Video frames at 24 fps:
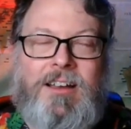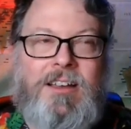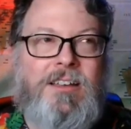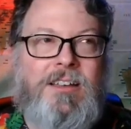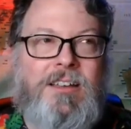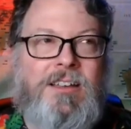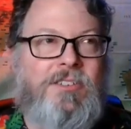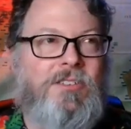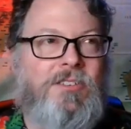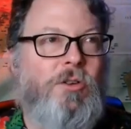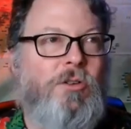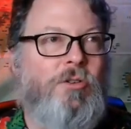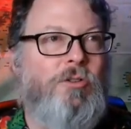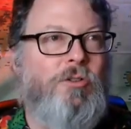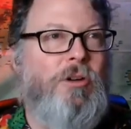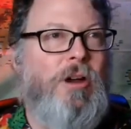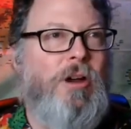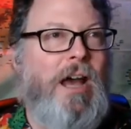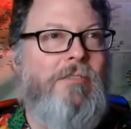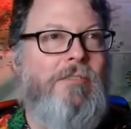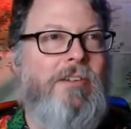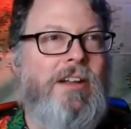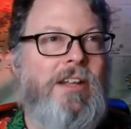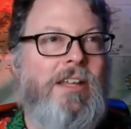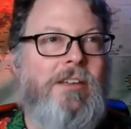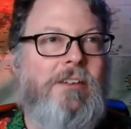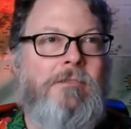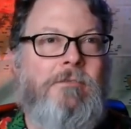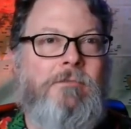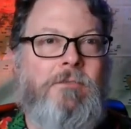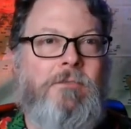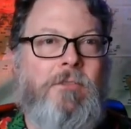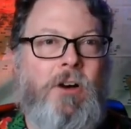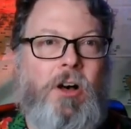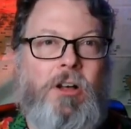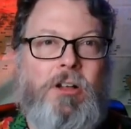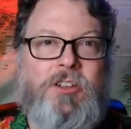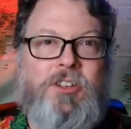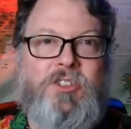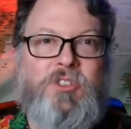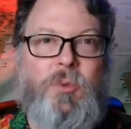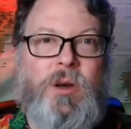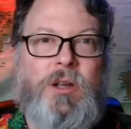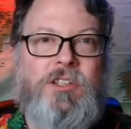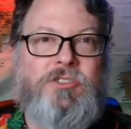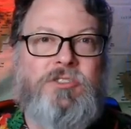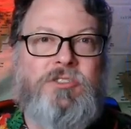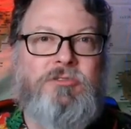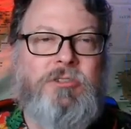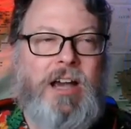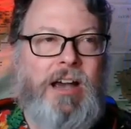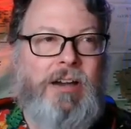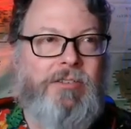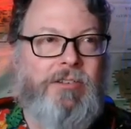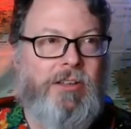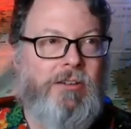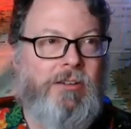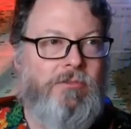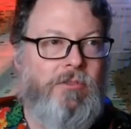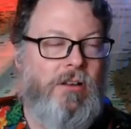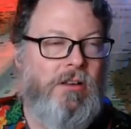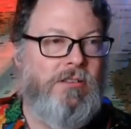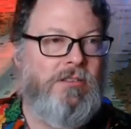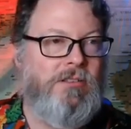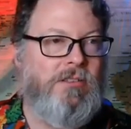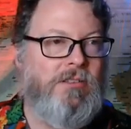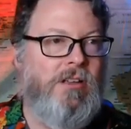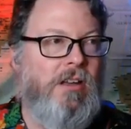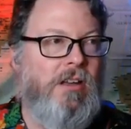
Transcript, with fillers: So Gravity Falls. What is Gravity Falls?